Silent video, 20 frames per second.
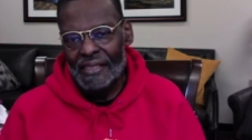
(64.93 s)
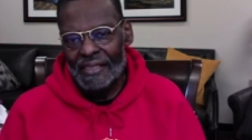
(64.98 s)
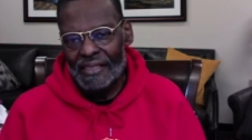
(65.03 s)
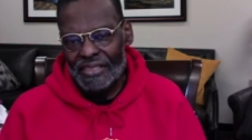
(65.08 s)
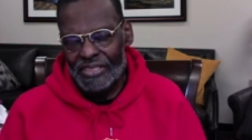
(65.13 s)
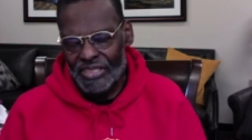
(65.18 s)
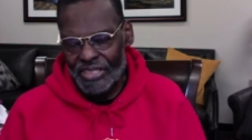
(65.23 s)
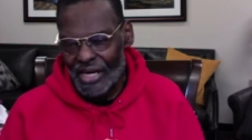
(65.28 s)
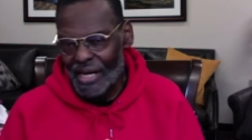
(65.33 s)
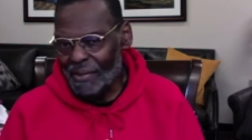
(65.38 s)

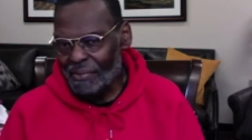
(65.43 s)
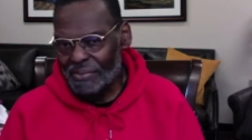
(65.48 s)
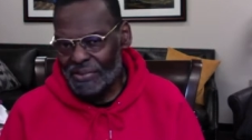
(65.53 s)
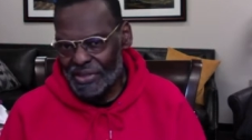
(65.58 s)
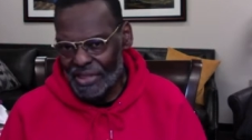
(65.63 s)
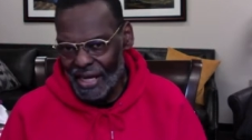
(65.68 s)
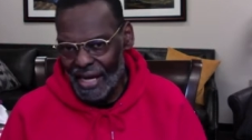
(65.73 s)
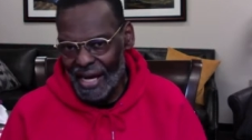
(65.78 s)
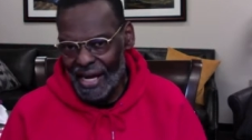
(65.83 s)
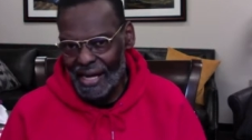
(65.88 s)

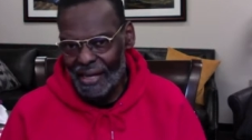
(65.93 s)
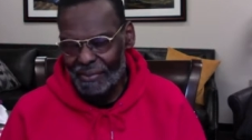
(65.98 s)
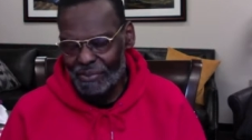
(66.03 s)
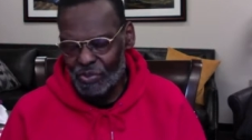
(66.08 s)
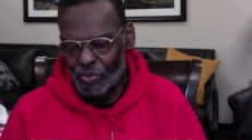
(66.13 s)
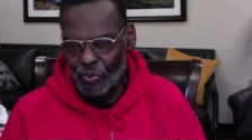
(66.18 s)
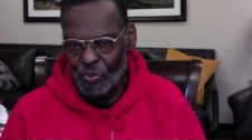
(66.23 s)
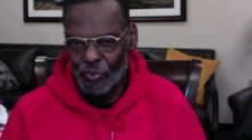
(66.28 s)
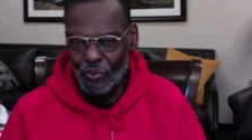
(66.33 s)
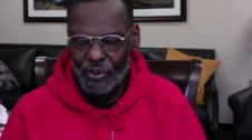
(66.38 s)

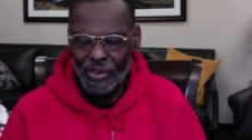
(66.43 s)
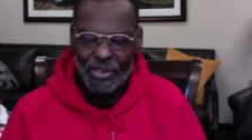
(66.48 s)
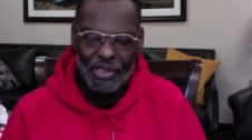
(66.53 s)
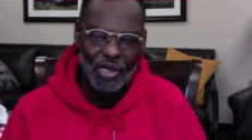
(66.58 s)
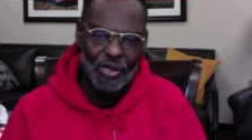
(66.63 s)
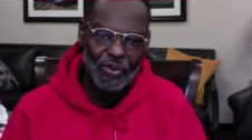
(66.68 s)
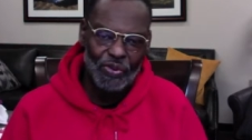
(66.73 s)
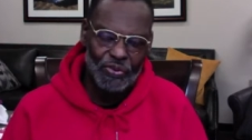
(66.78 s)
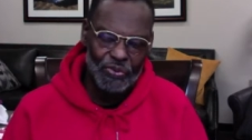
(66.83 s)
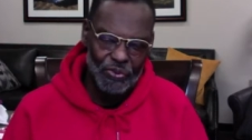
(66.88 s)
Sometimes when we
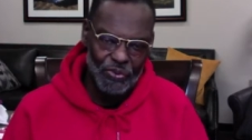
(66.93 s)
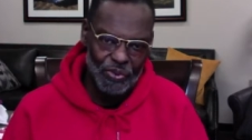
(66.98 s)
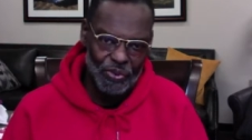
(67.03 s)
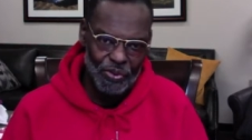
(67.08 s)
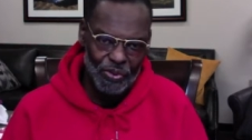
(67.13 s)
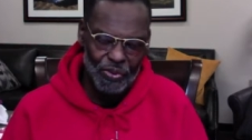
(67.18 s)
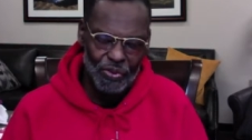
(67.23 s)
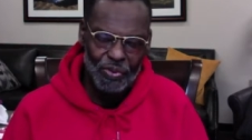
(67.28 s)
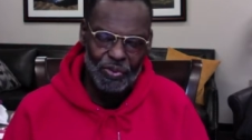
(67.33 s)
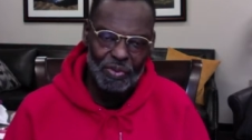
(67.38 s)
go
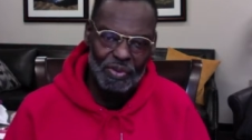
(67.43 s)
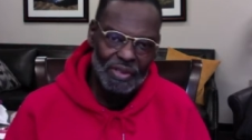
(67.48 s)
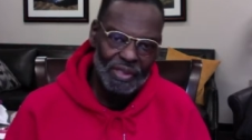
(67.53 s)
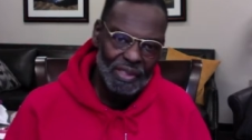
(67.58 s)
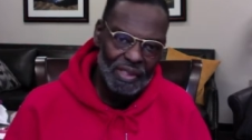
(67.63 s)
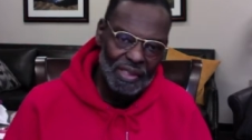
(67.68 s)
through